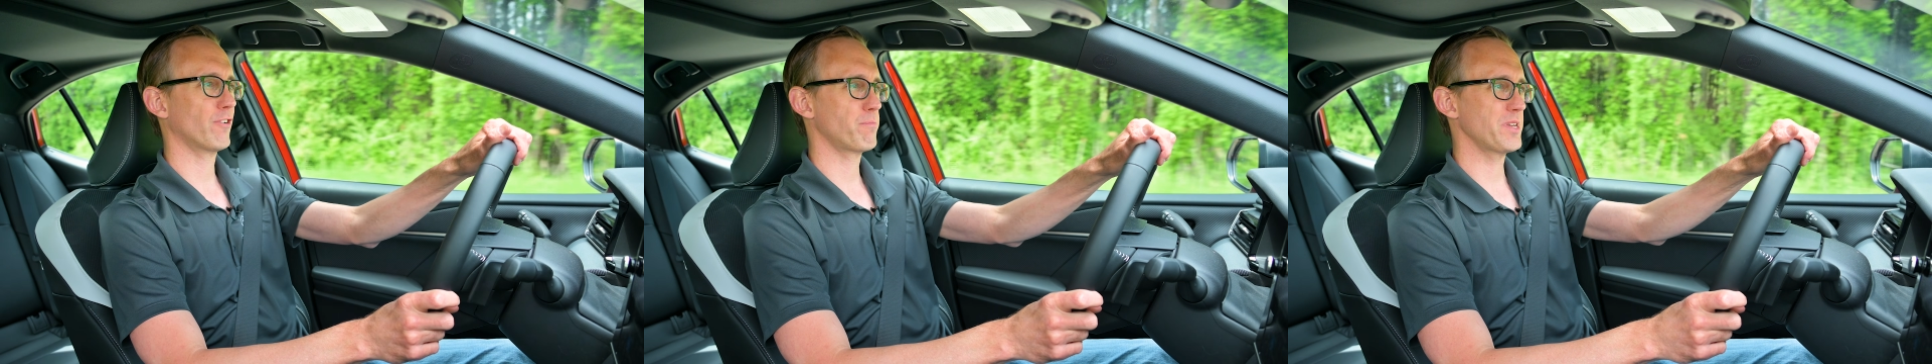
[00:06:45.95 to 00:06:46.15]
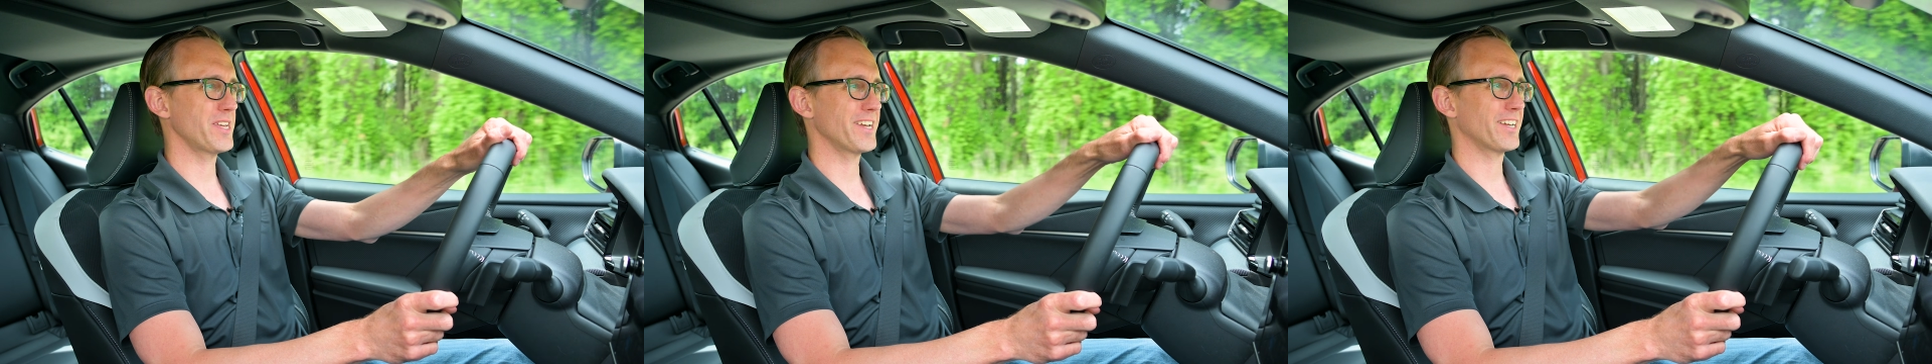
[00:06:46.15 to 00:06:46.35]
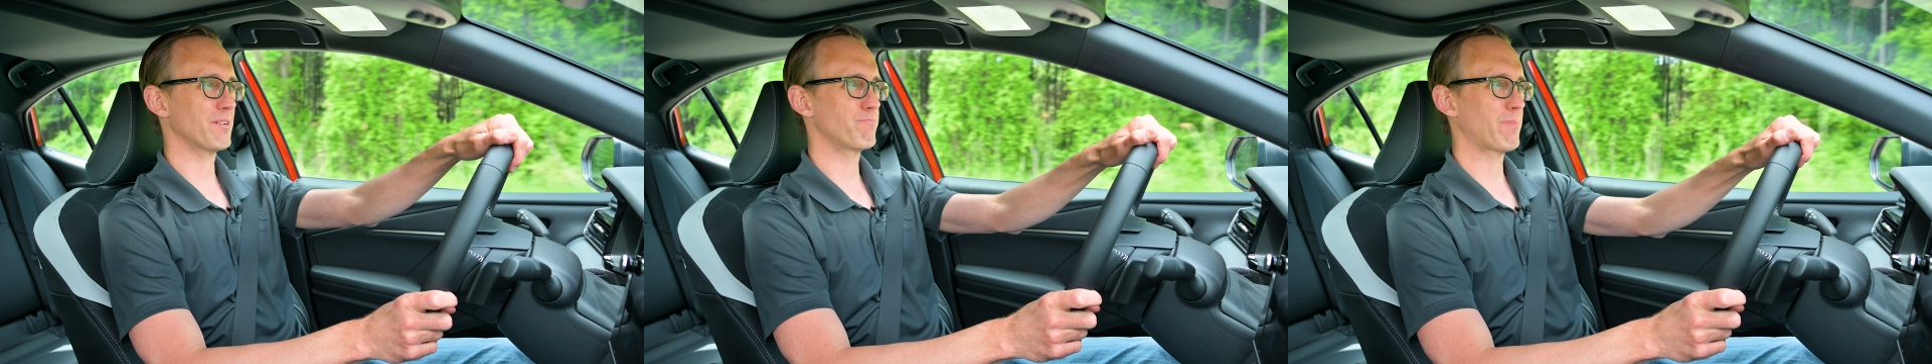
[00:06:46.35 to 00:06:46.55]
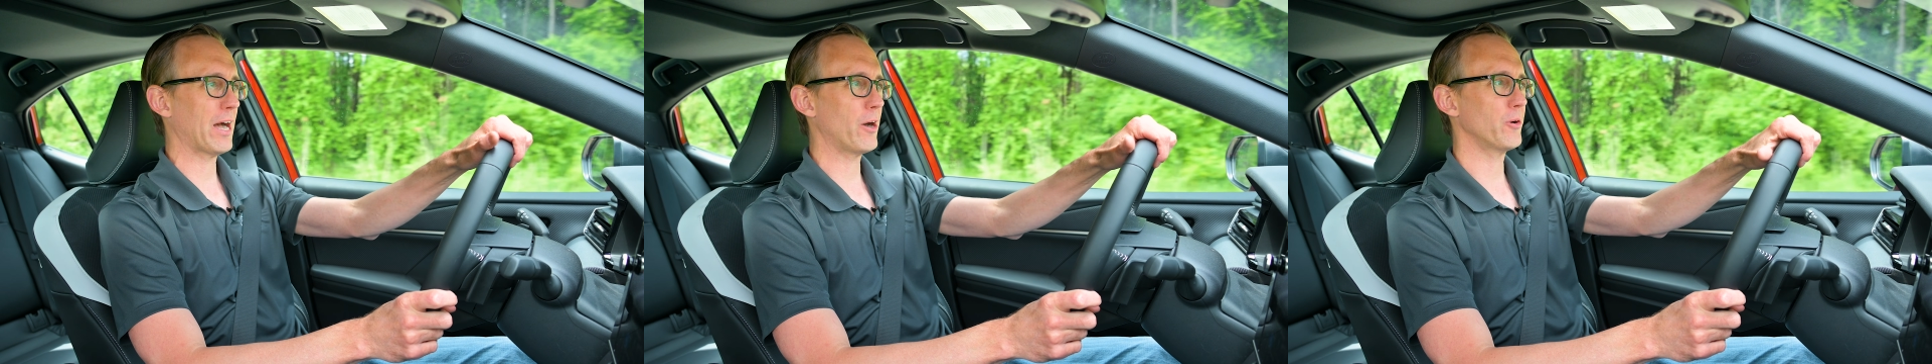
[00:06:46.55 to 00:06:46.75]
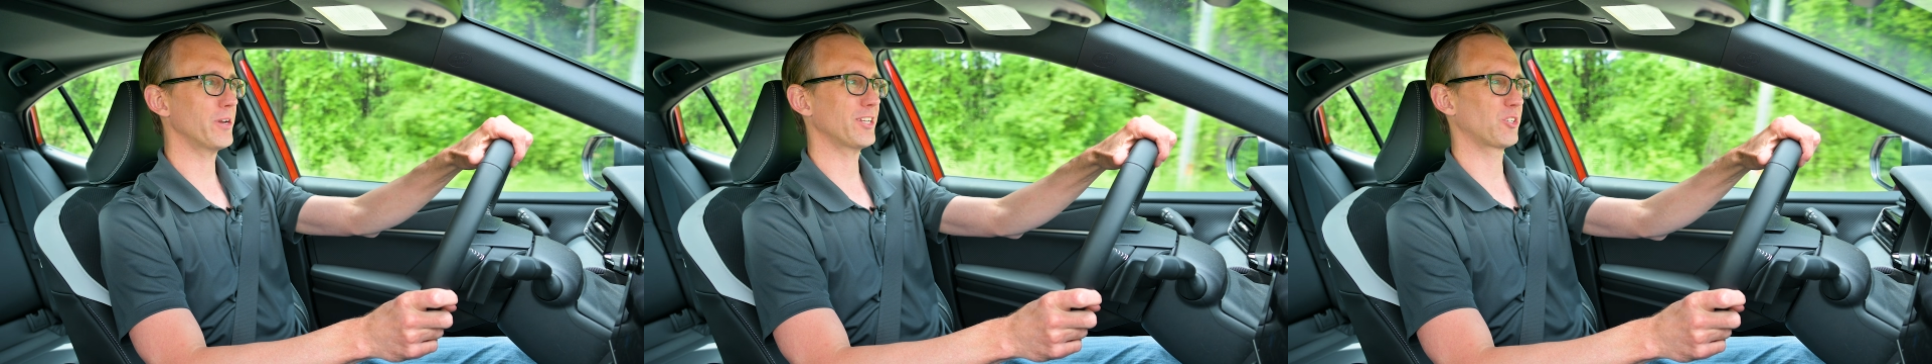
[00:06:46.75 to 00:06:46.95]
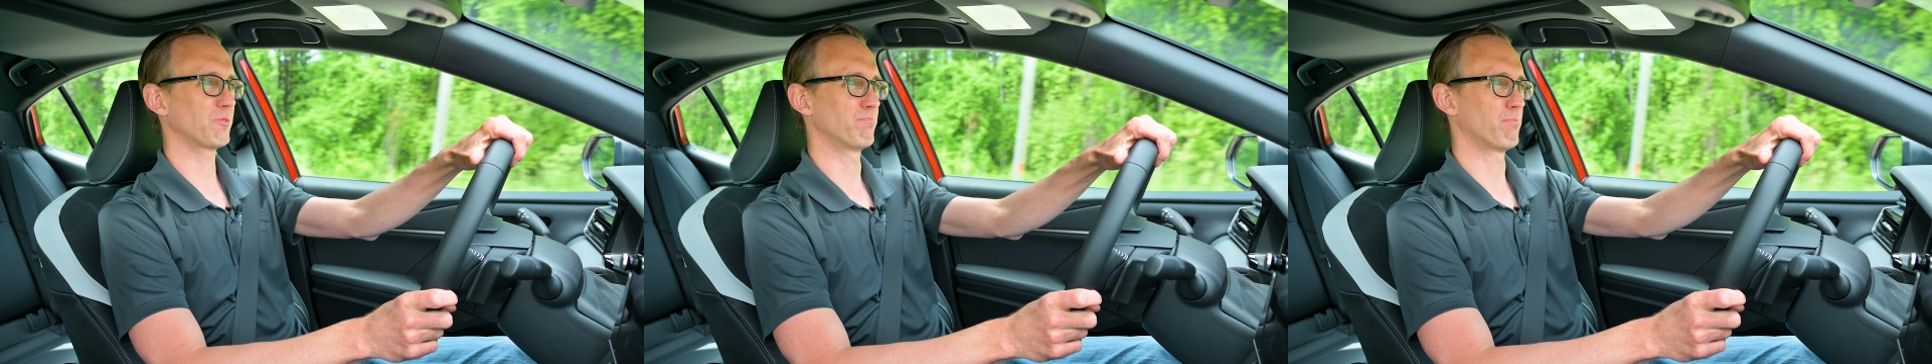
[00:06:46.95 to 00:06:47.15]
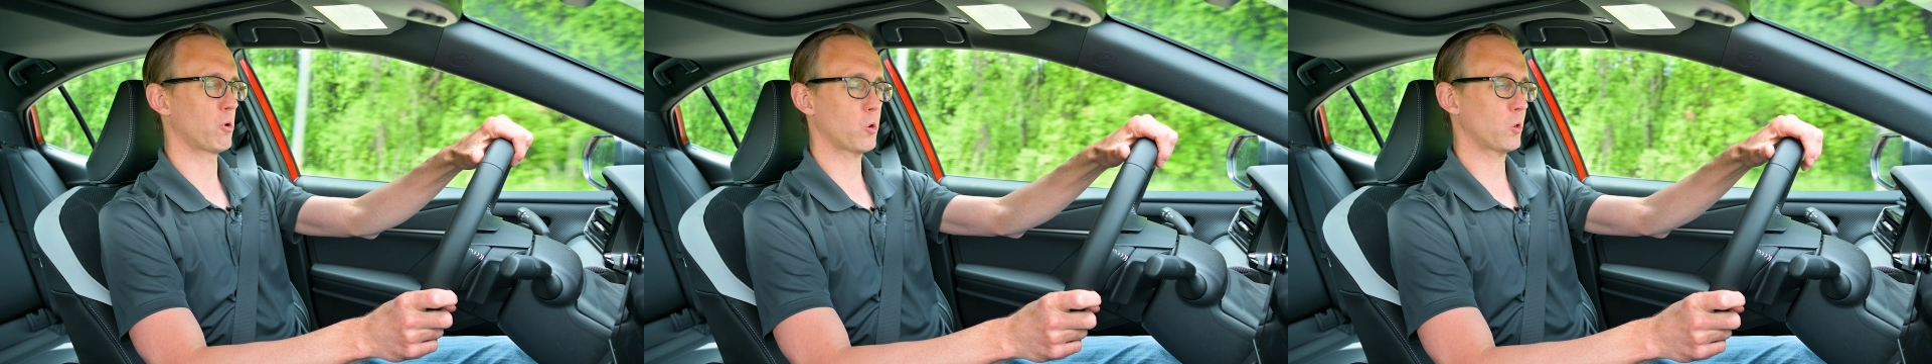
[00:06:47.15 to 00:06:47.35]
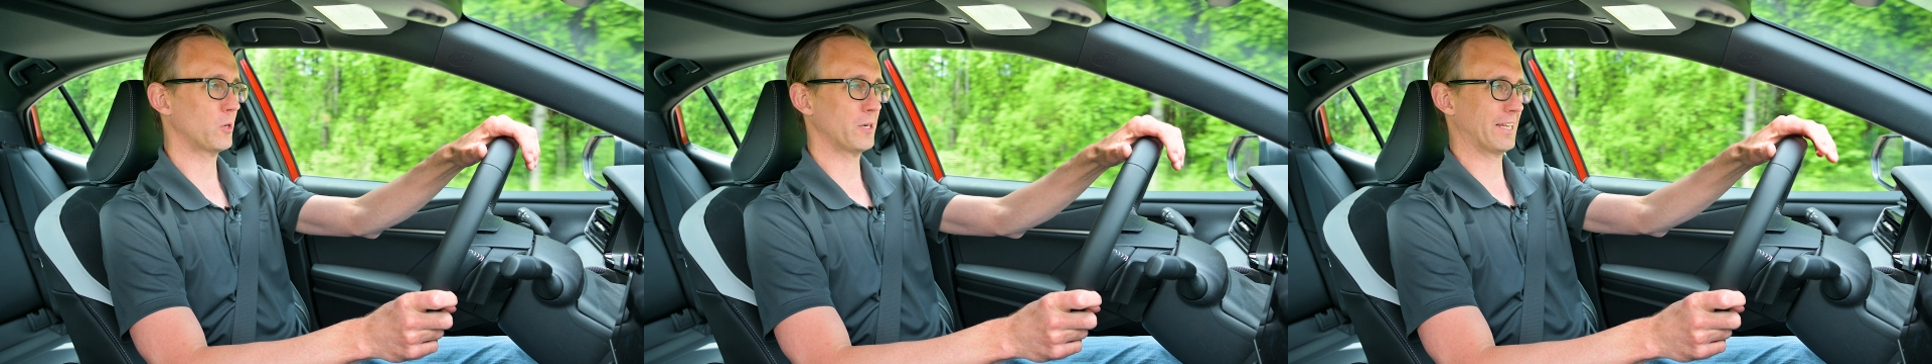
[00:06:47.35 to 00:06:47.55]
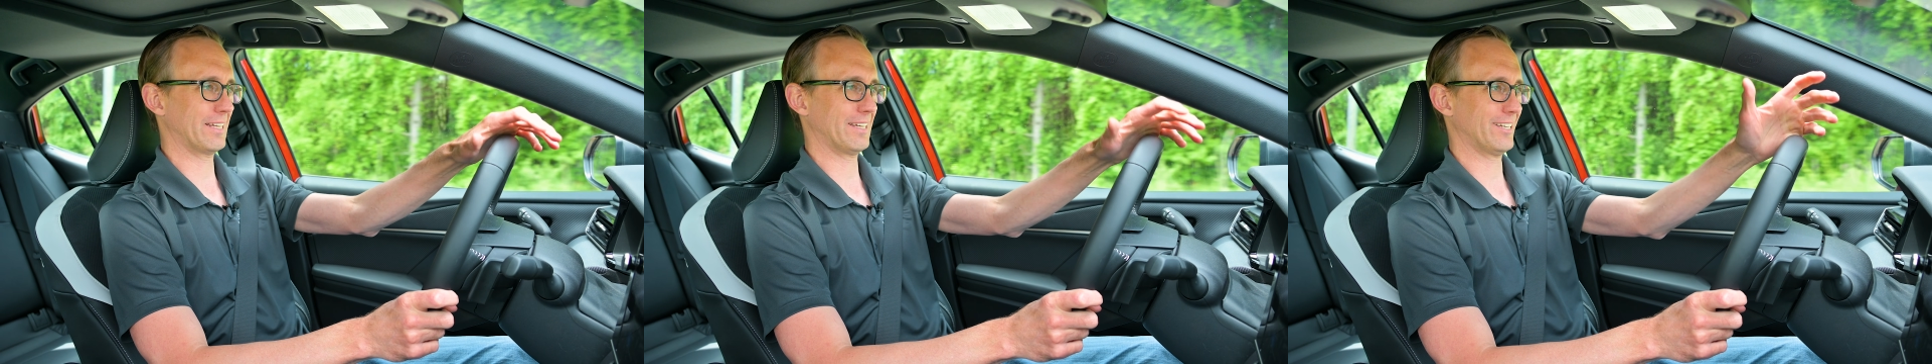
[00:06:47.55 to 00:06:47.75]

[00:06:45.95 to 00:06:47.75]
being about as boring